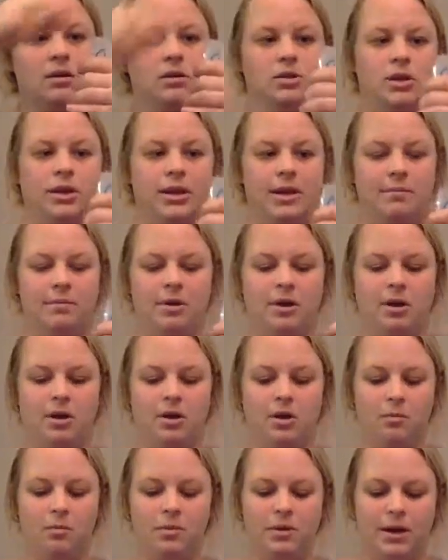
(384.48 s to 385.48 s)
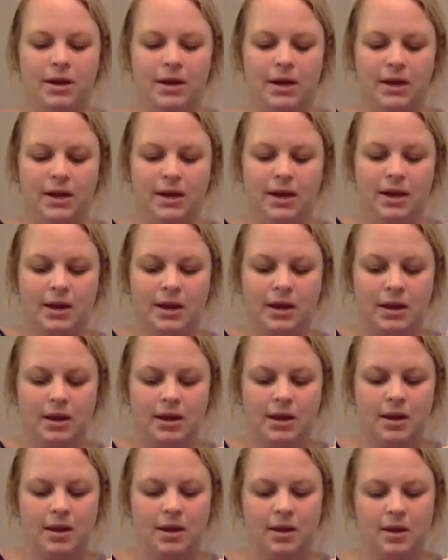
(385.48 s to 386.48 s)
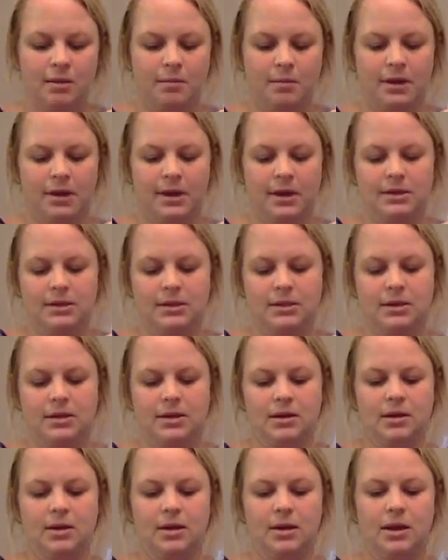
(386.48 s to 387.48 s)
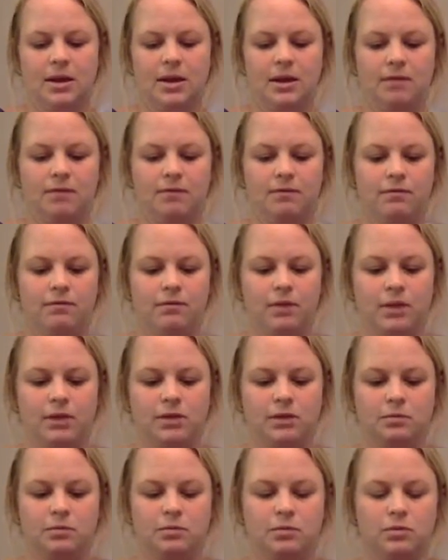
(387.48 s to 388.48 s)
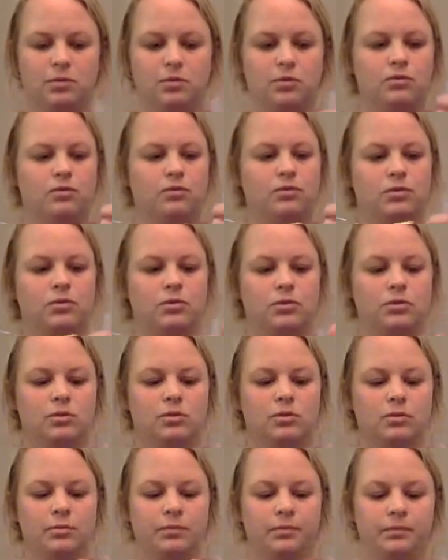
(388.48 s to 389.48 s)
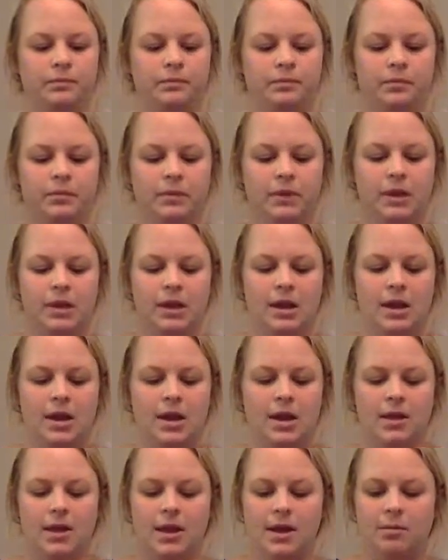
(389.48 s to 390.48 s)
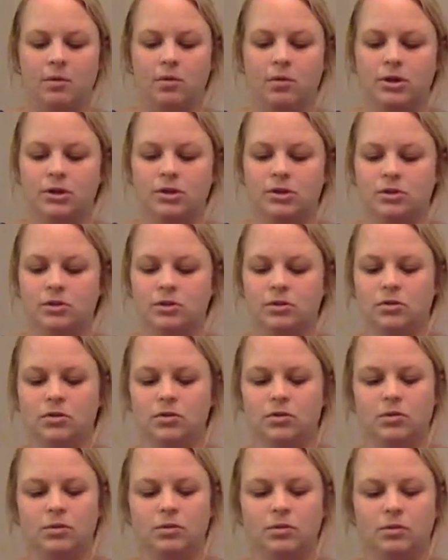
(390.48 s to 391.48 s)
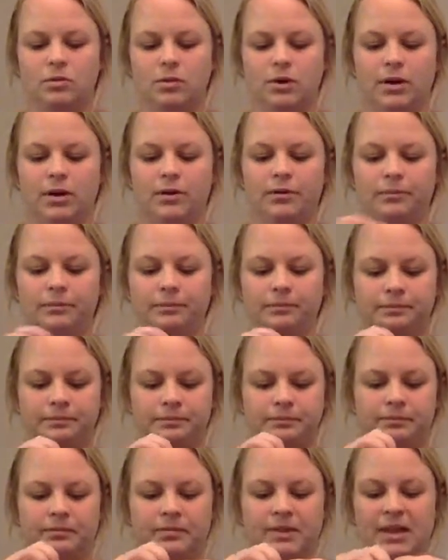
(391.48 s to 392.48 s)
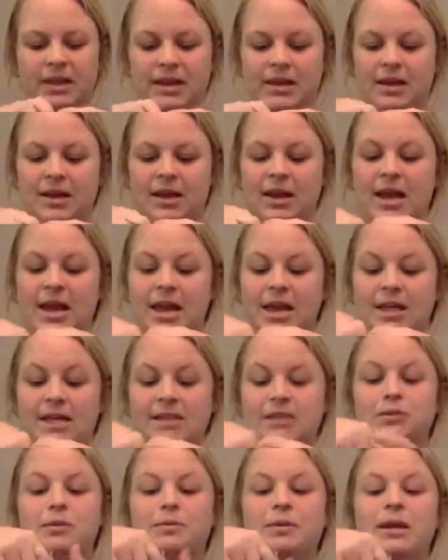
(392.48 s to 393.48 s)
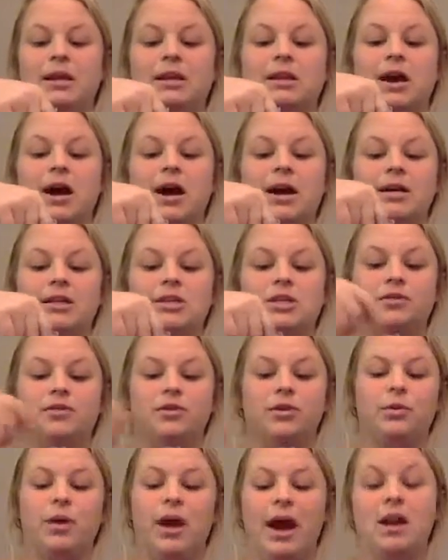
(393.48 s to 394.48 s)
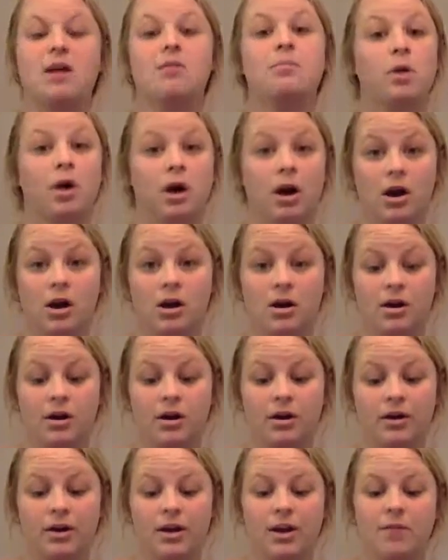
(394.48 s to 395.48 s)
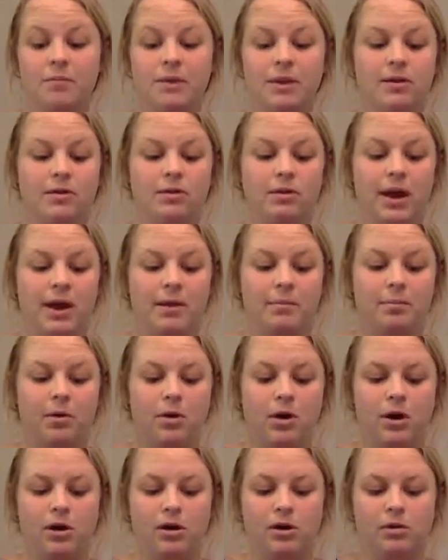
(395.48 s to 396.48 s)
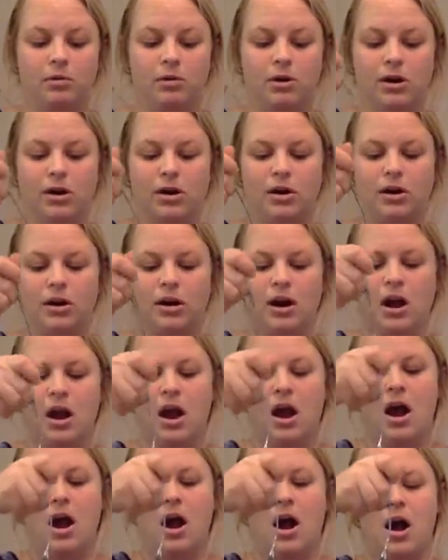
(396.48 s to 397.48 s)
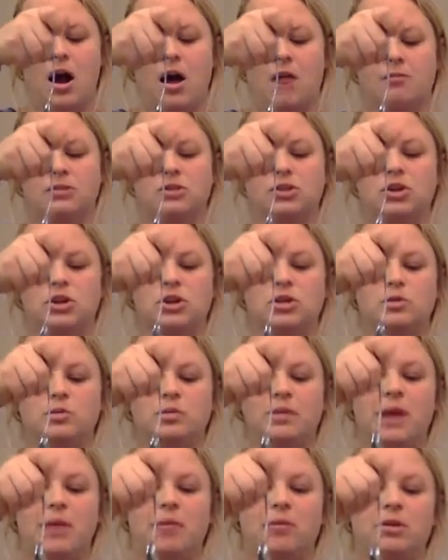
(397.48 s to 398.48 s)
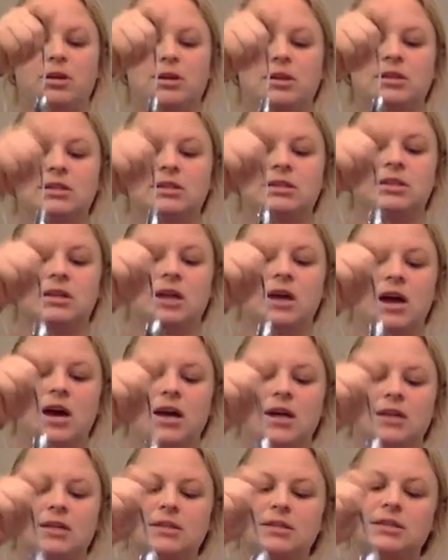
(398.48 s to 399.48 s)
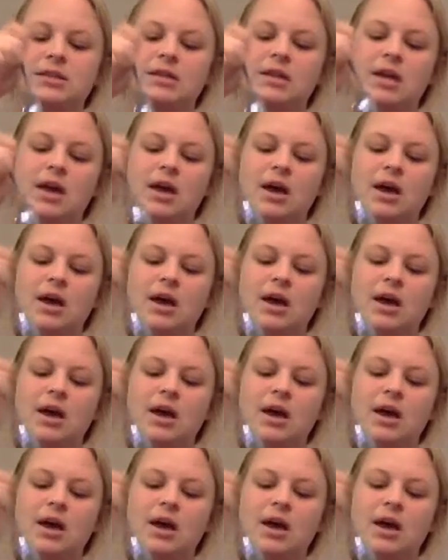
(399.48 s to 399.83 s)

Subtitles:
So I got my opening. Let me get a spoonful. And then I'm going to, well, this would be a lot easier if you had a partner. It would be great partner work. Students would be able to discuss